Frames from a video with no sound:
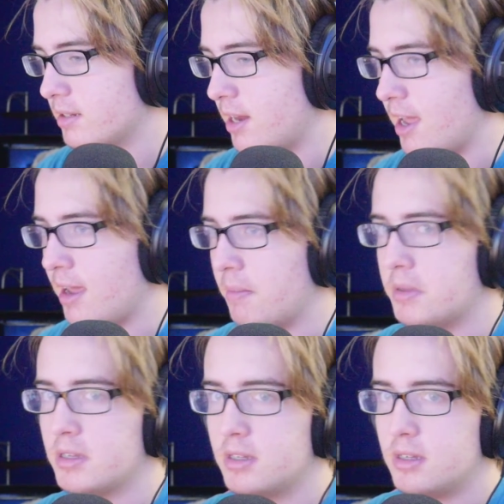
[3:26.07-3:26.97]

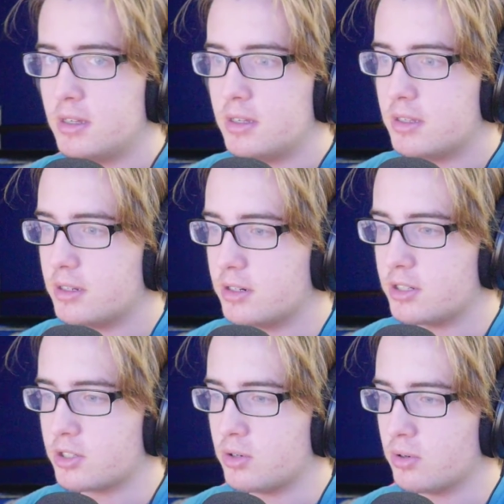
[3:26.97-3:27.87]
name, your
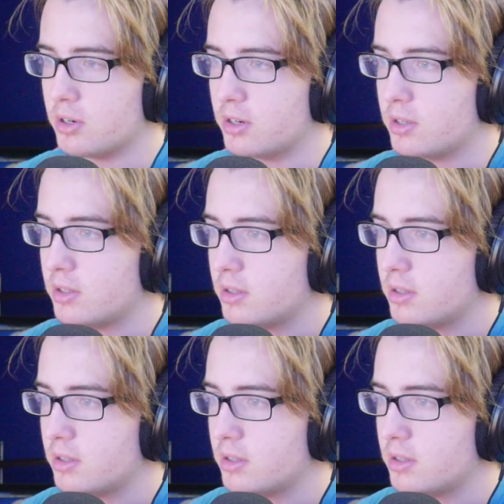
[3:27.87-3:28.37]
Discord.